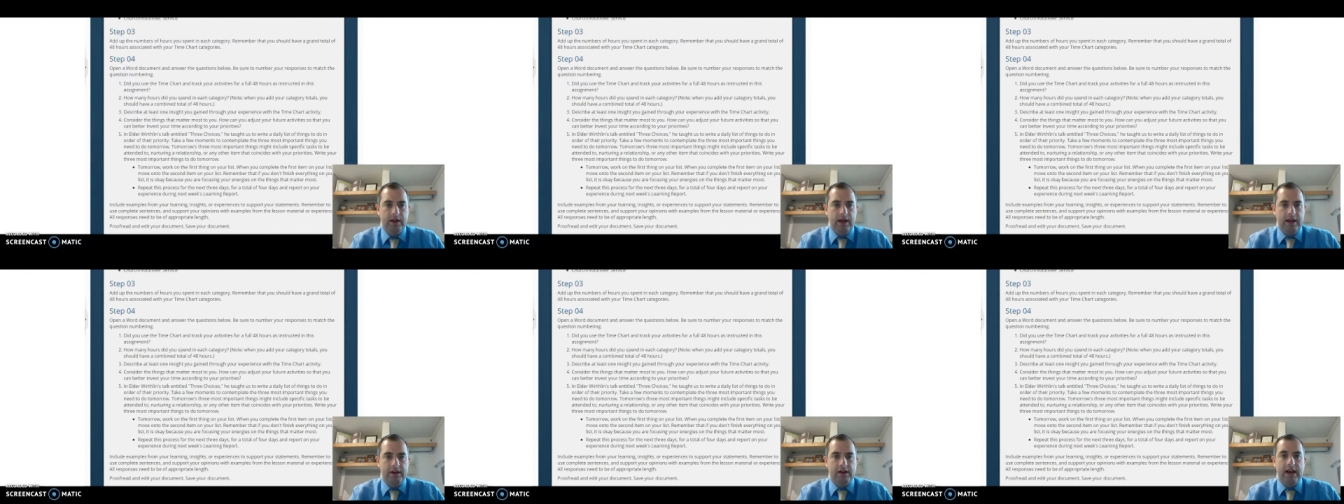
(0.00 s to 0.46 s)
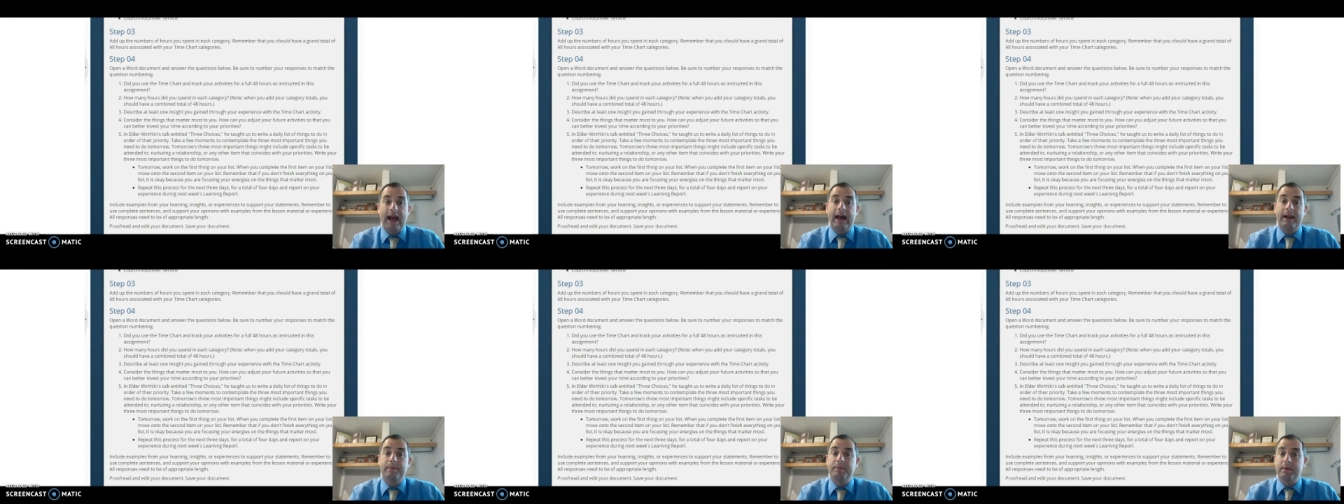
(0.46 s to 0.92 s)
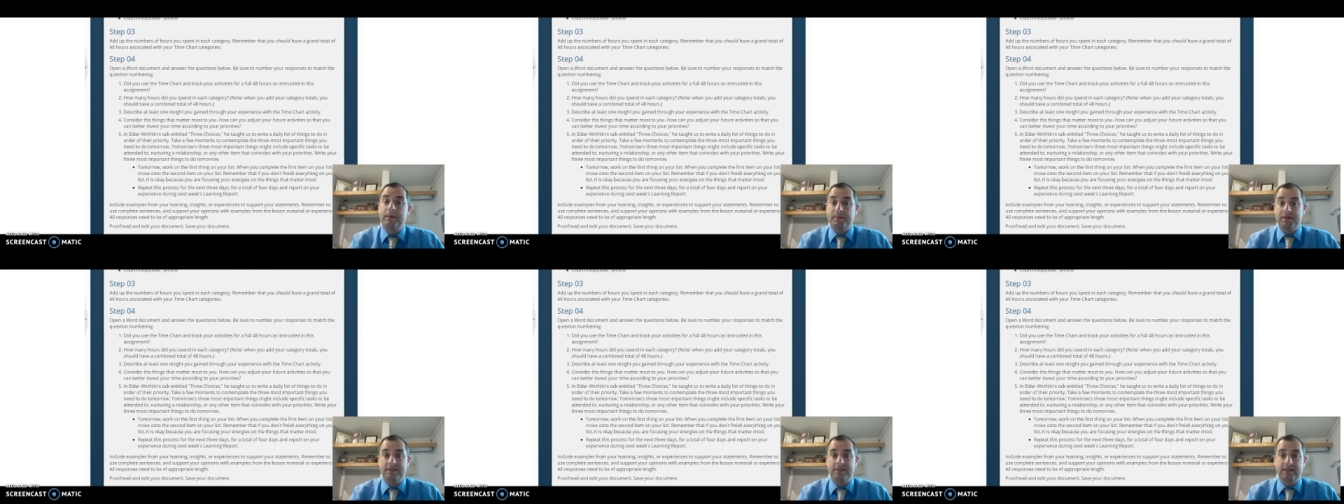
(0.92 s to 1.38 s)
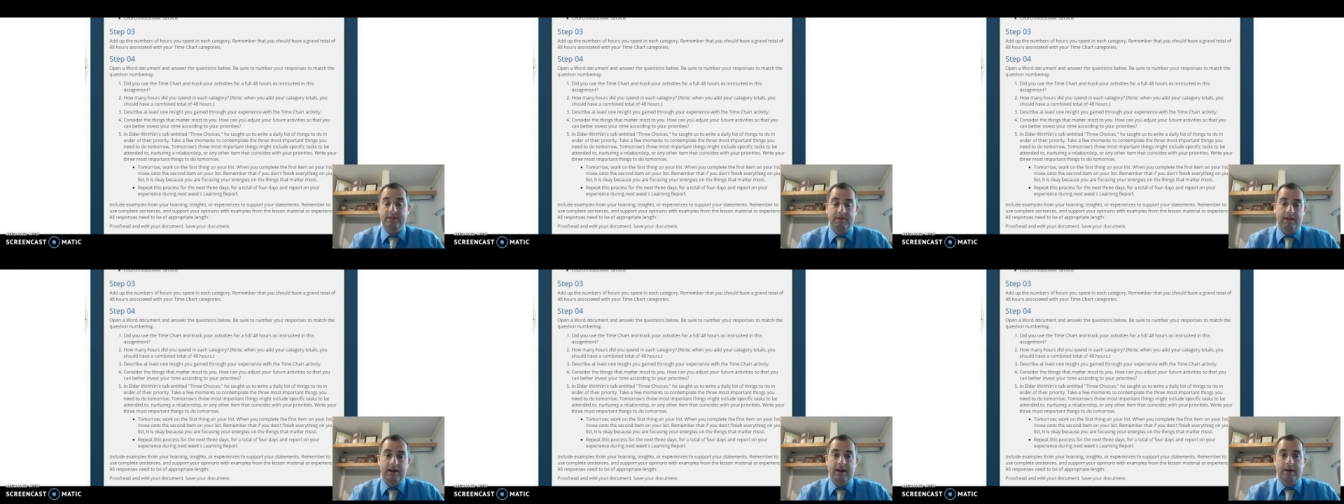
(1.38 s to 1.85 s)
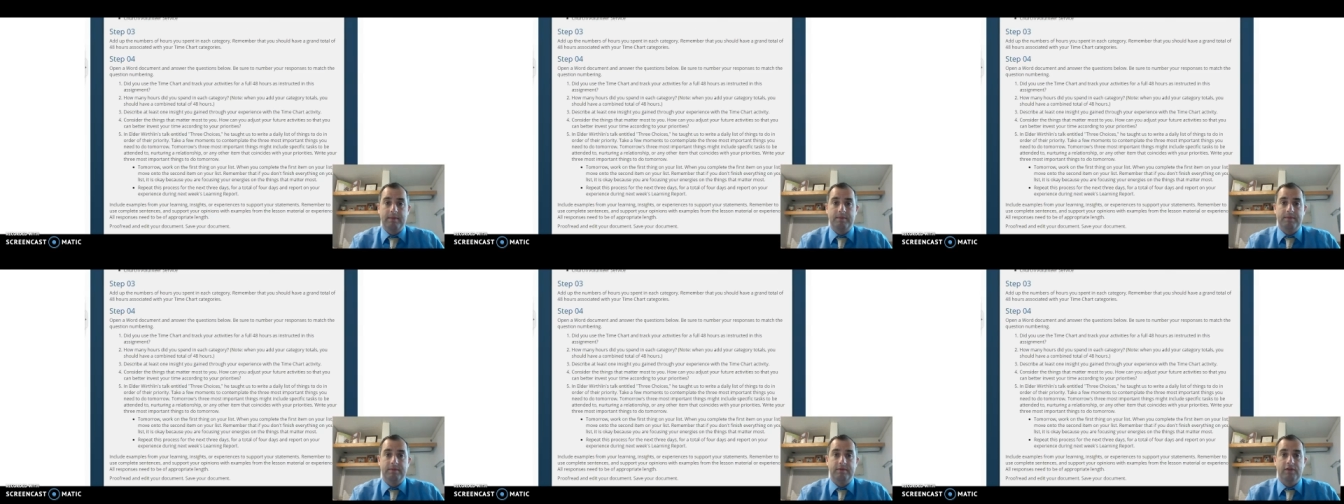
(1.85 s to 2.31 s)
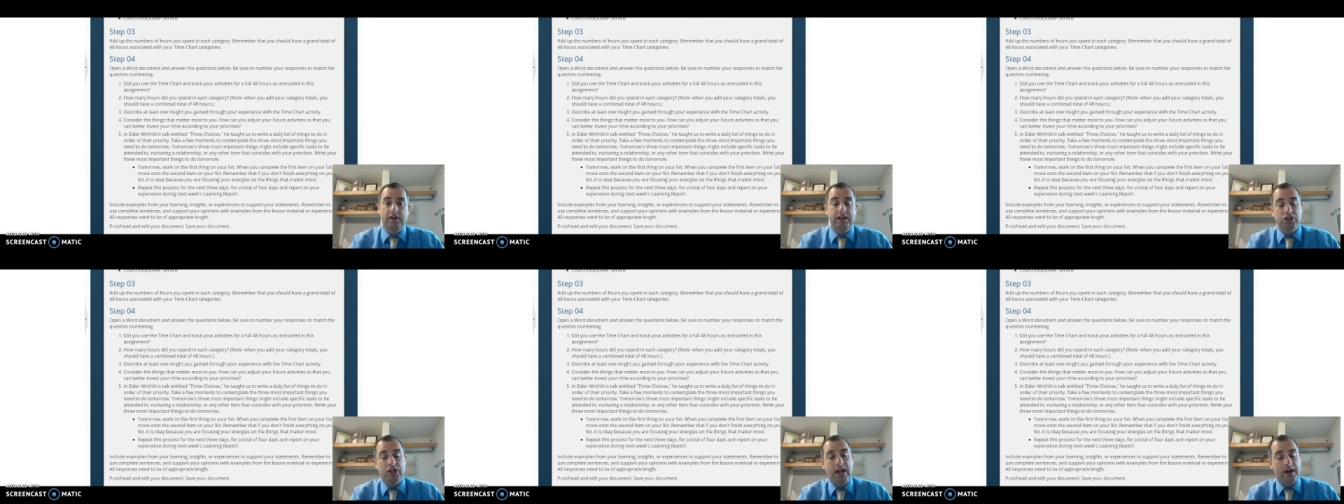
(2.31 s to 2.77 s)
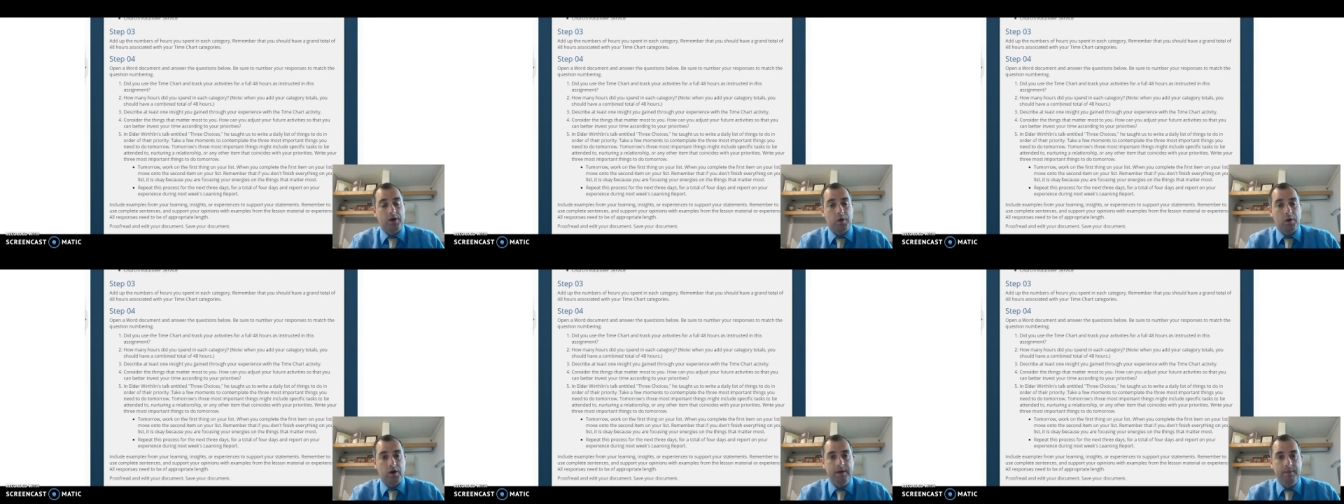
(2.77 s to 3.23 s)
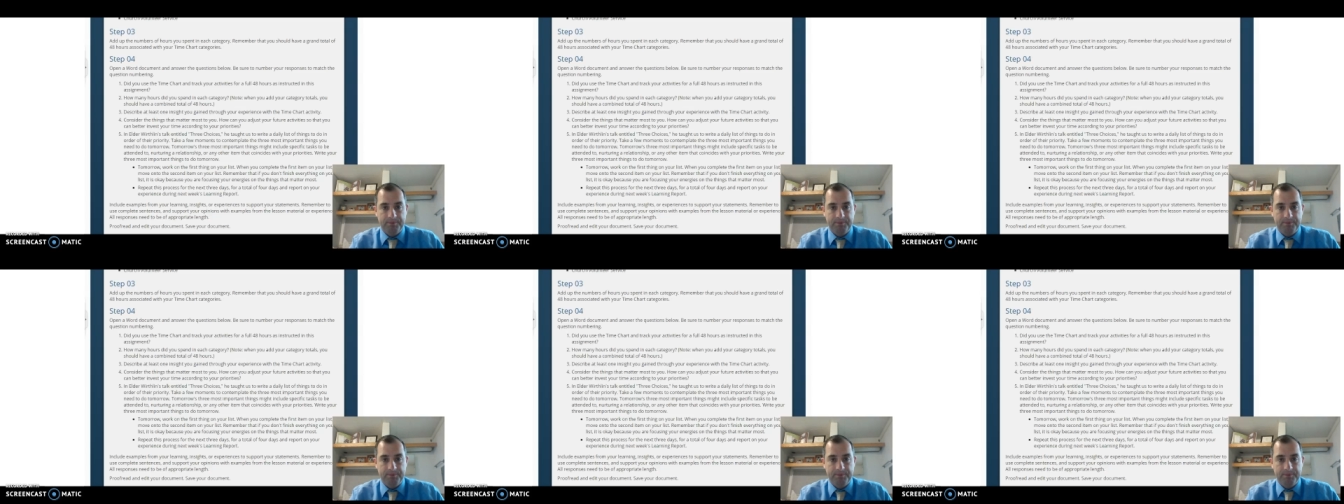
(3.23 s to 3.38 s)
You're going to add up numbers for each category.